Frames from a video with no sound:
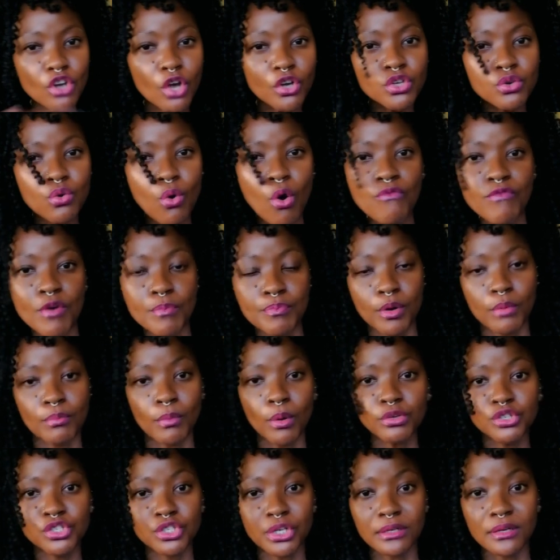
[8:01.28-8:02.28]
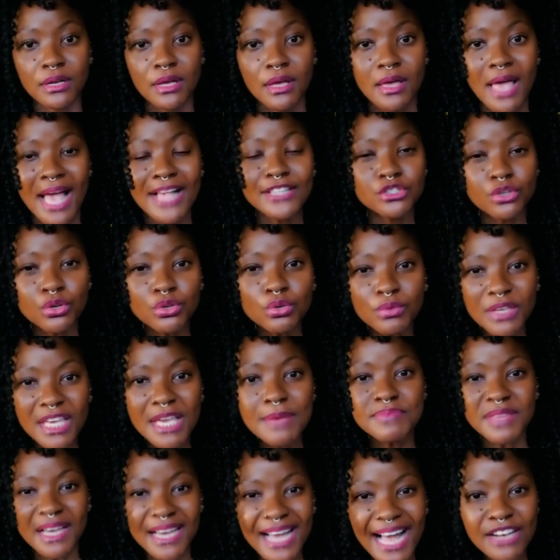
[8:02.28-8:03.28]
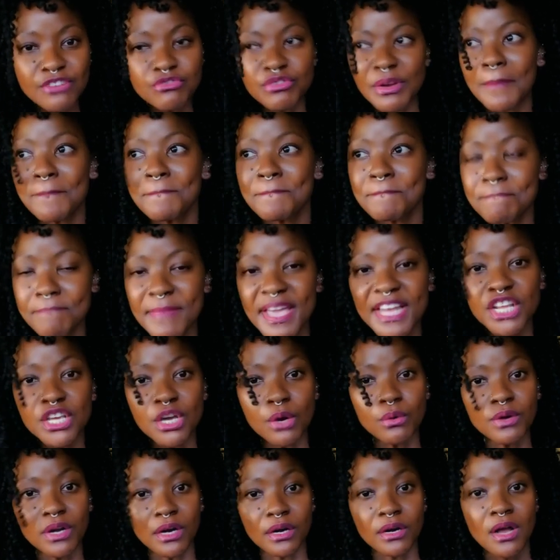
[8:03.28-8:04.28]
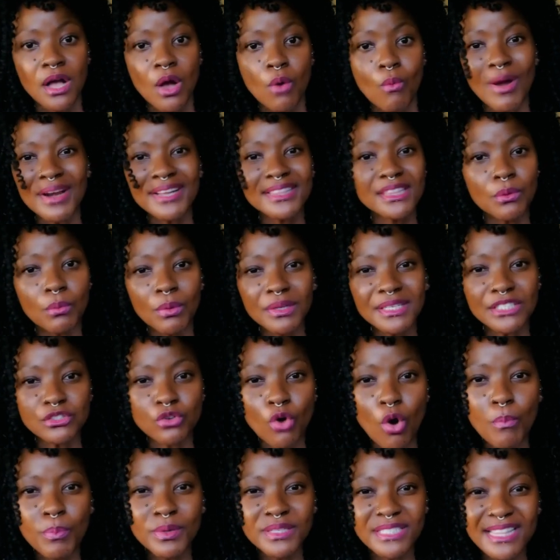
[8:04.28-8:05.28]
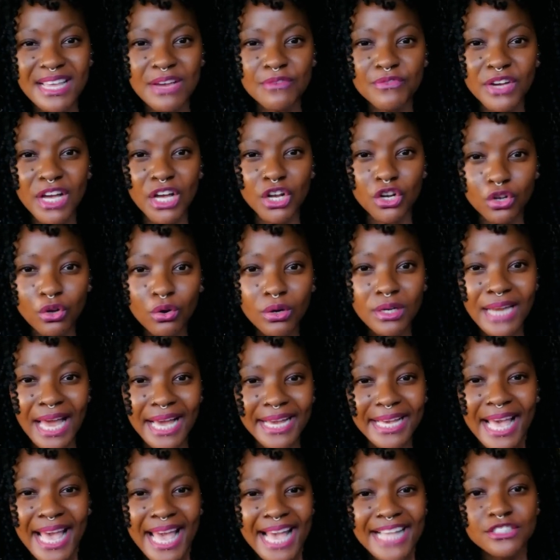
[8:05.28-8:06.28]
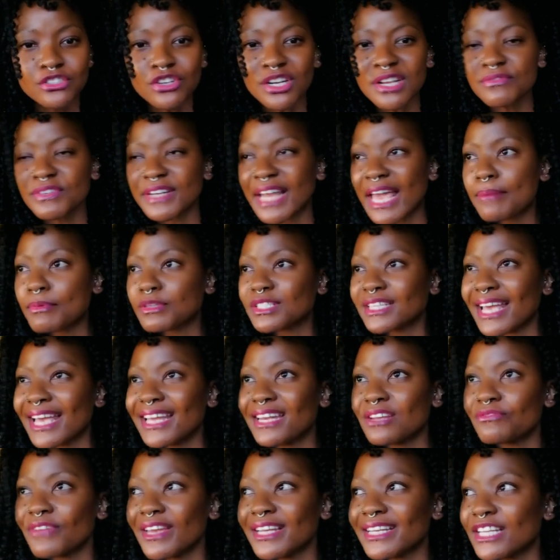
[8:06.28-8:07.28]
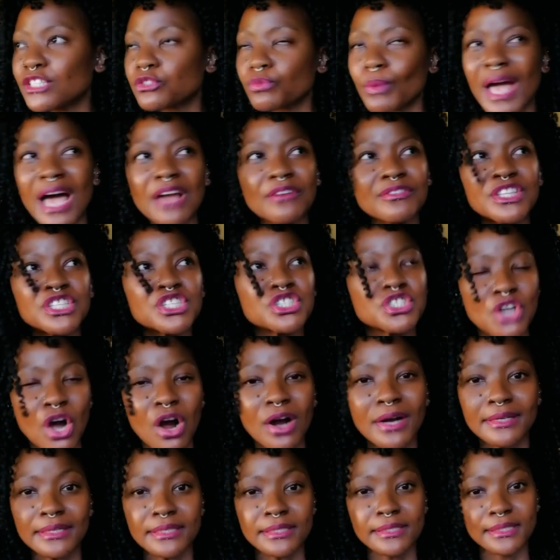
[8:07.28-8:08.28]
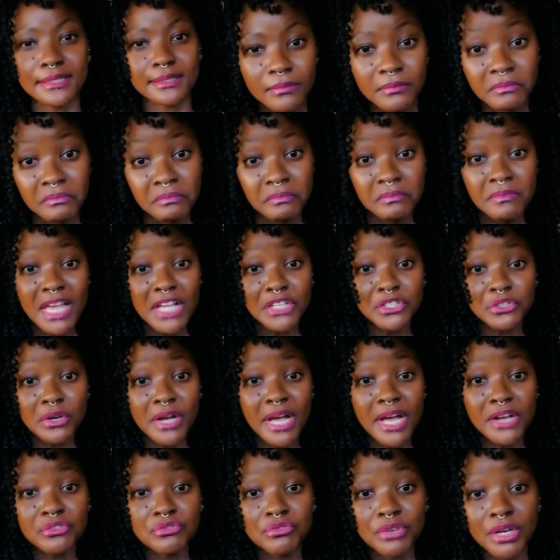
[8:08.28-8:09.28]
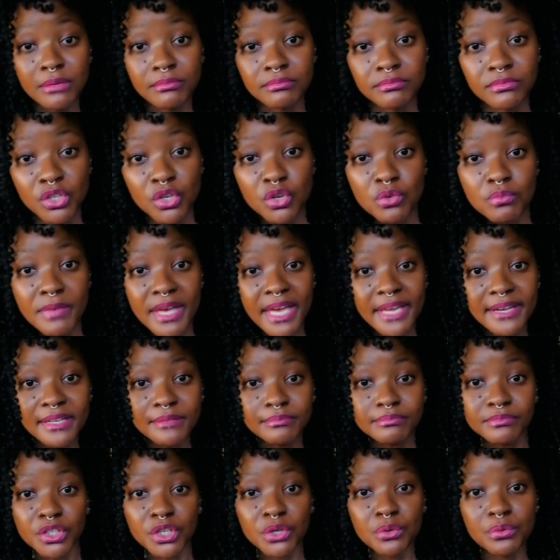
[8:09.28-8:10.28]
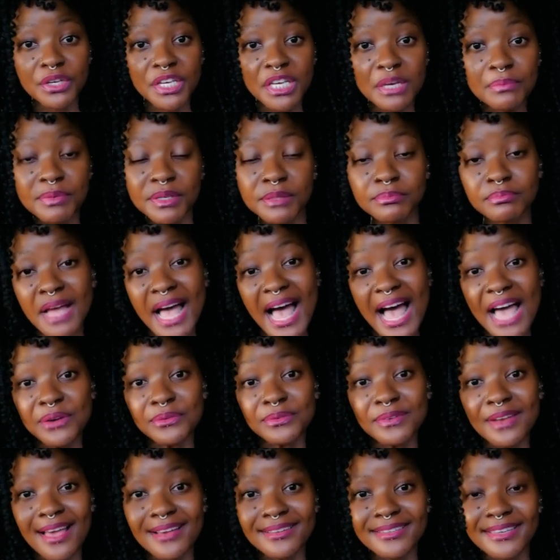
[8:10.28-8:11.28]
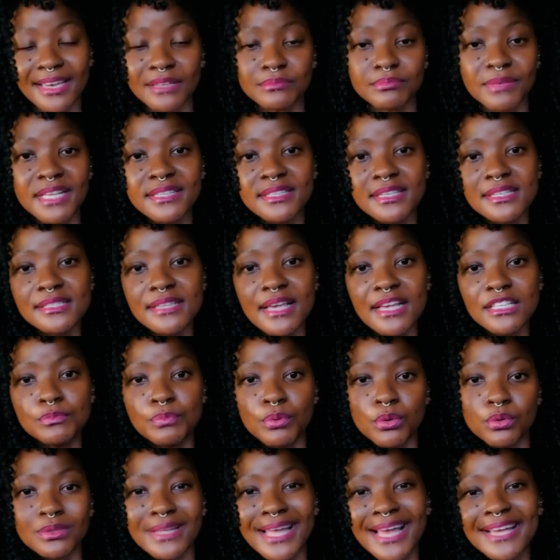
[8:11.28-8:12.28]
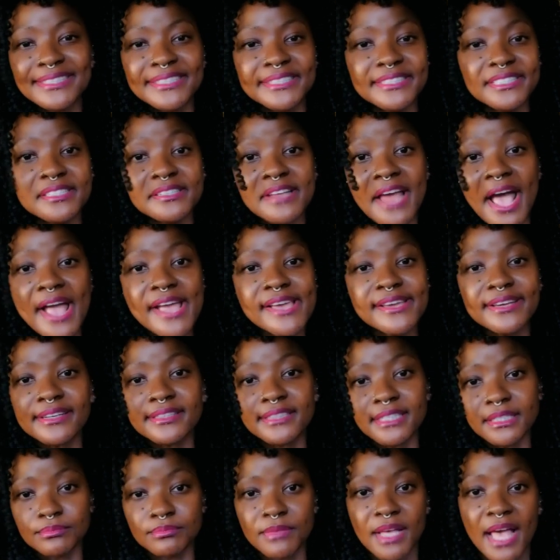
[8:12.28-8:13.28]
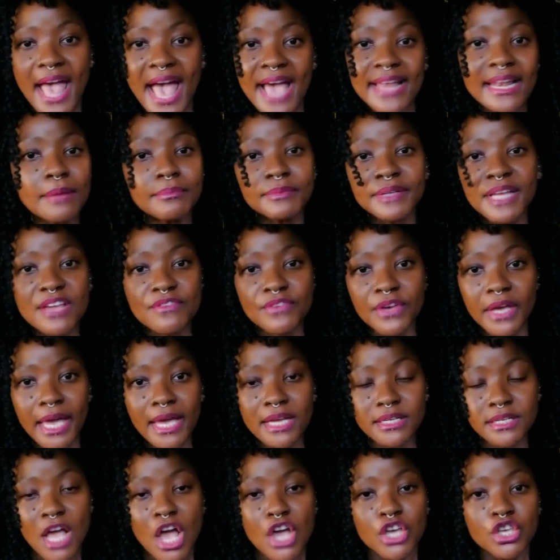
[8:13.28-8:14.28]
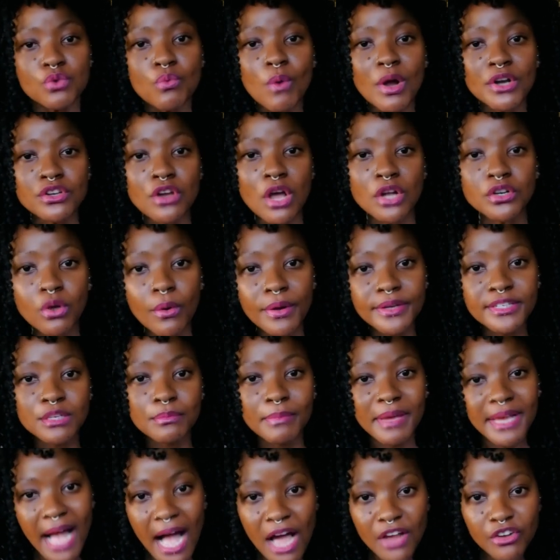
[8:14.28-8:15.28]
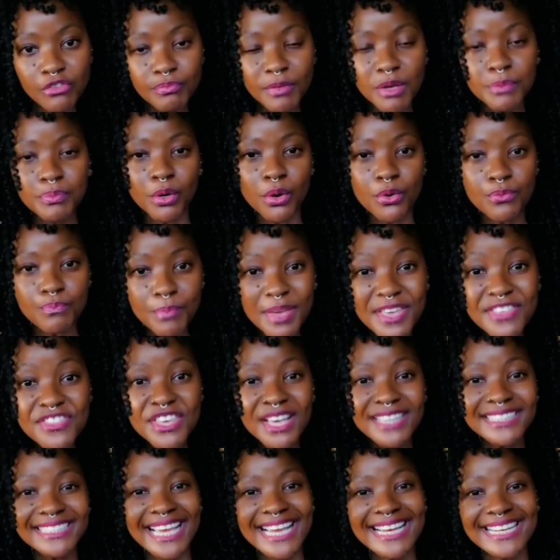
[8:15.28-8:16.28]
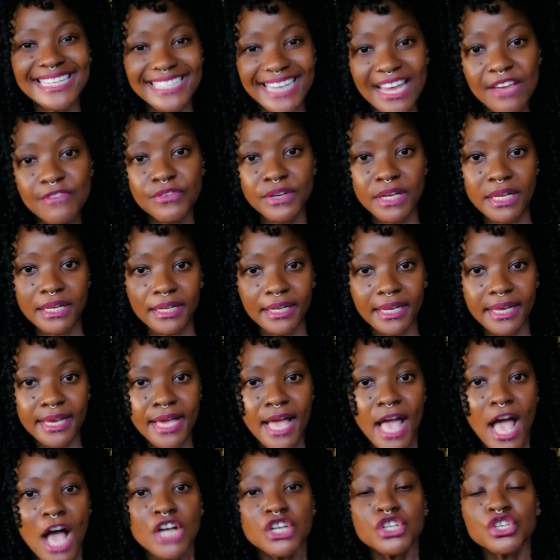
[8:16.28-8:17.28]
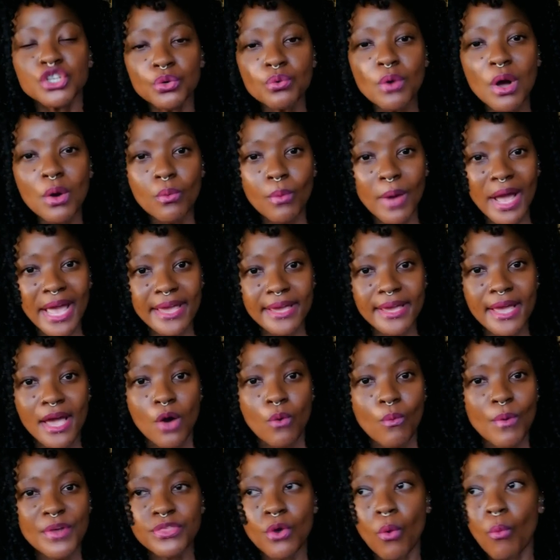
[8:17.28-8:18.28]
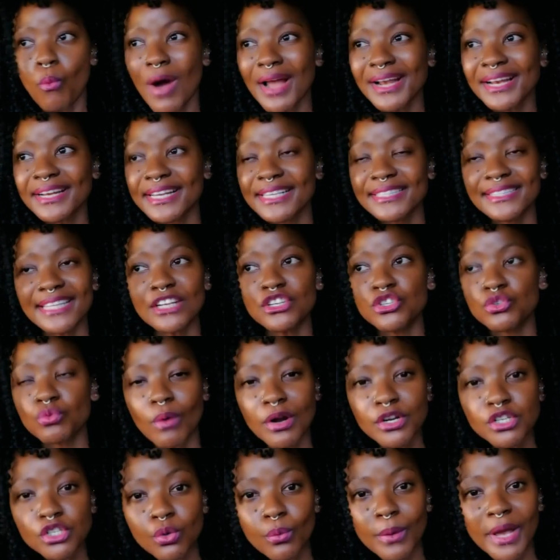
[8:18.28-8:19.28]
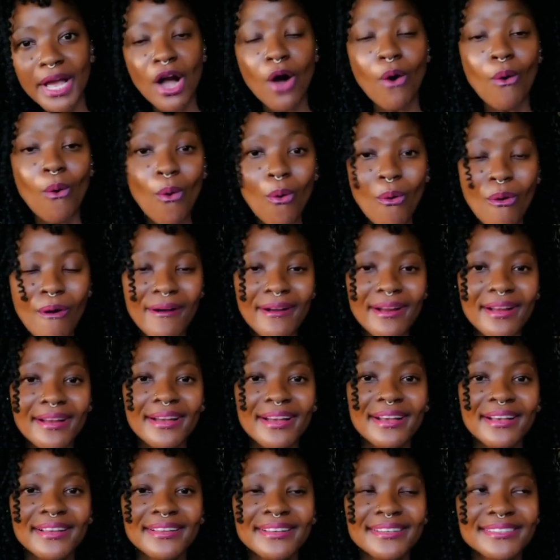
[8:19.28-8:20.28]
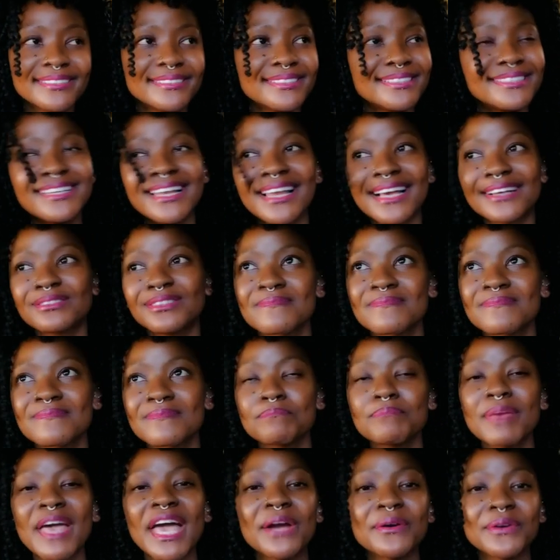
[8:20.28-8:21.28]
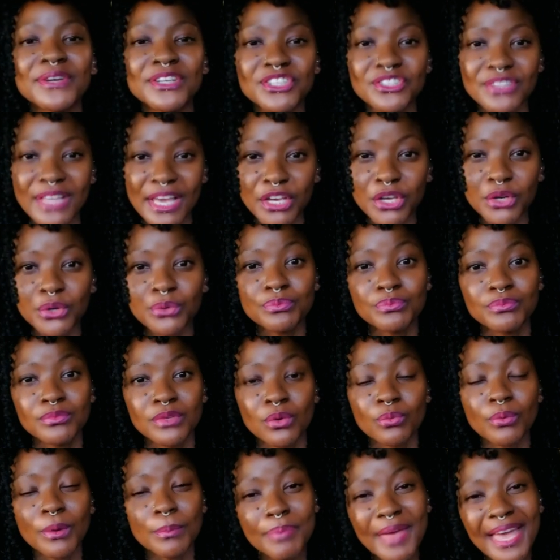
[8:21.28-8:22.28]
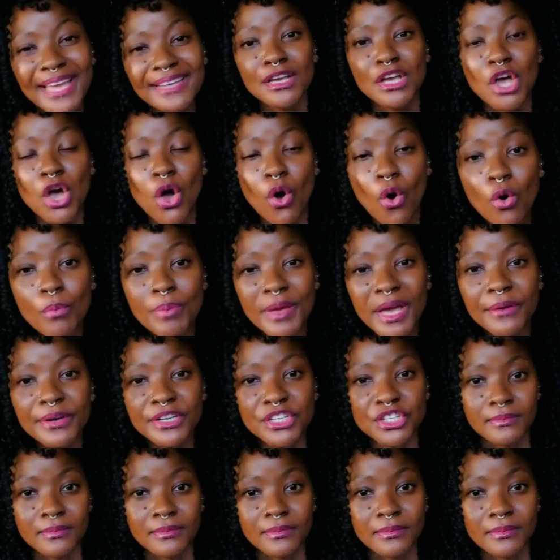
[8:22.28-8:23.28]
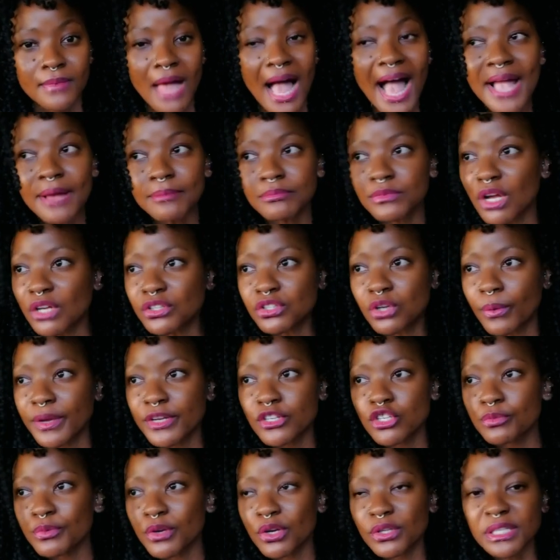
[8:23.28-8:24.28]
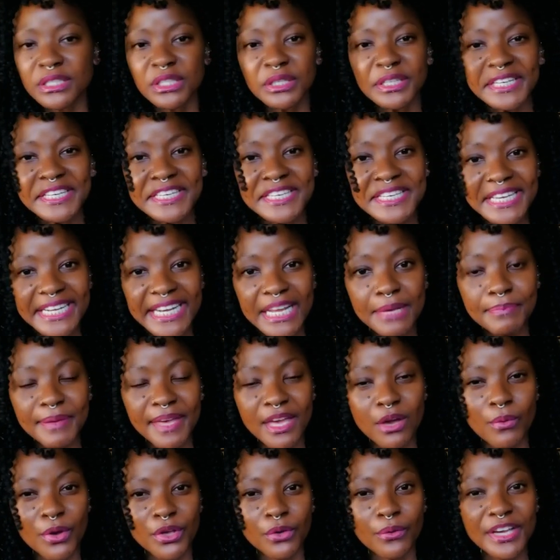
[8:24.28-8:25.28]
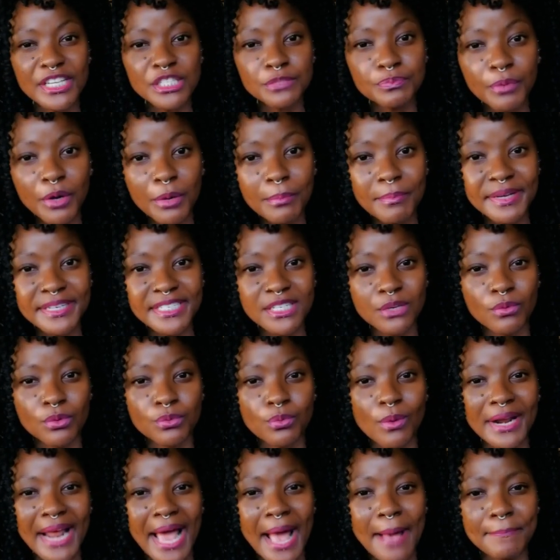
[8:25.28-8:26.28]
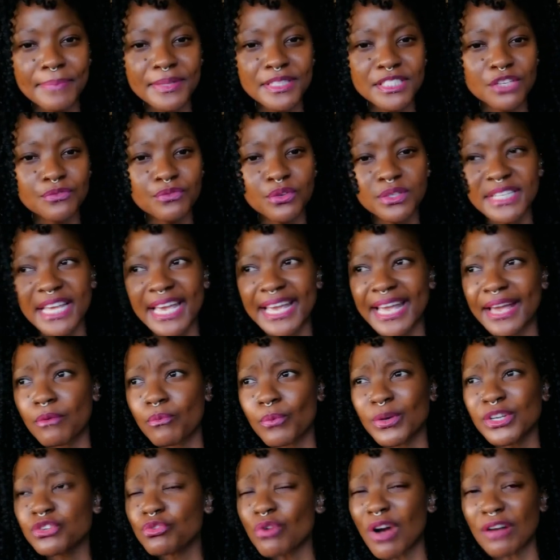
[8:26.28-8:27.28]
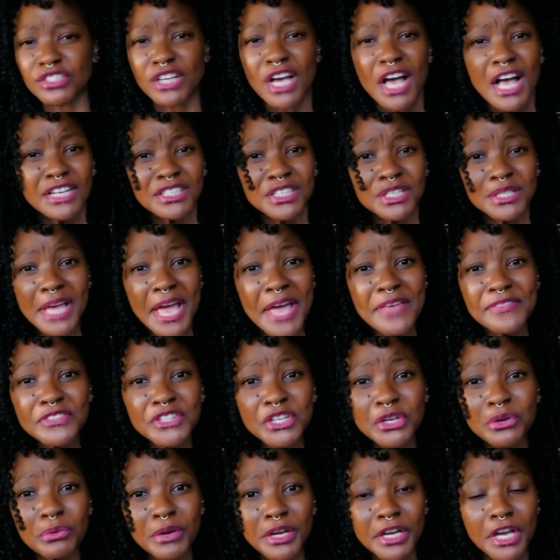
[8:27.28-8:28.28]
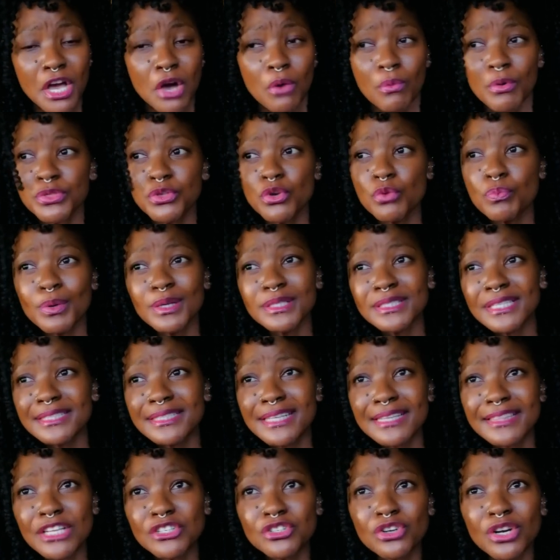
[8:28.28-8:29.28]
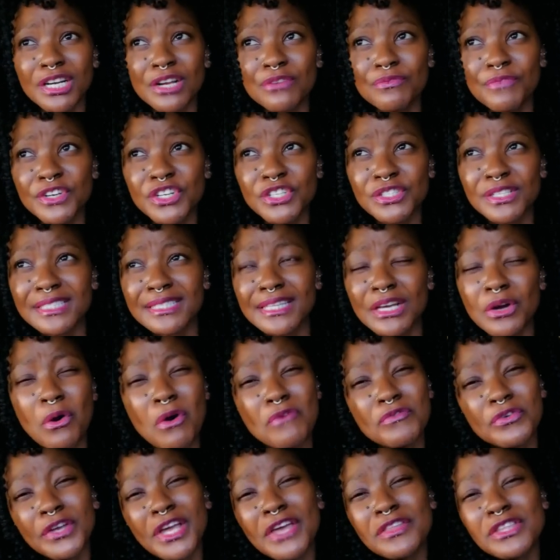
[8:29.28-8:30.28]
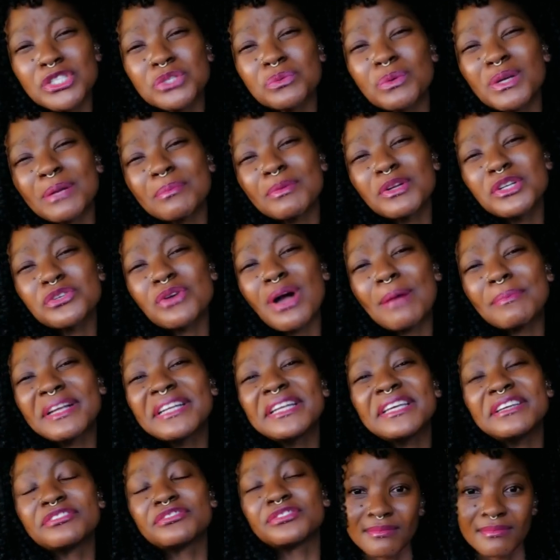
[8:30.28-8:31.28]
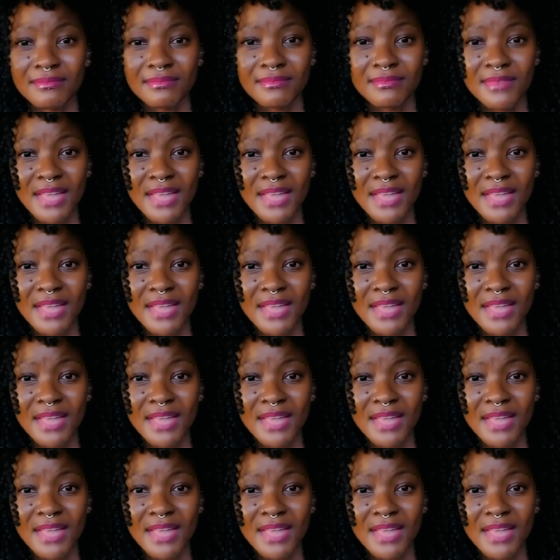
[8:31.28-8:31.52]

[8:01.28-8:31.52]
you off a promotion. And so you keep the country mediocre. What in the world does corporate South Africa look like? It's not even able to innovate its way out of this darkness. That's your country. You made it. You keep it. I don't like it. It's a cesspool. It's staying, And I'm leaving it. You are not going to make out of me Prometheus indefinitely. Do away with what it is that you are doing or, like, perish. Thank you. Repent or perish. I am not going to be a little guinea pig where you're experimenting with what happens if you take witchcraft to the nth degree. With you persisting that you're going to finish this thing off, okay, this is what I'm going to do. I'm going to leave.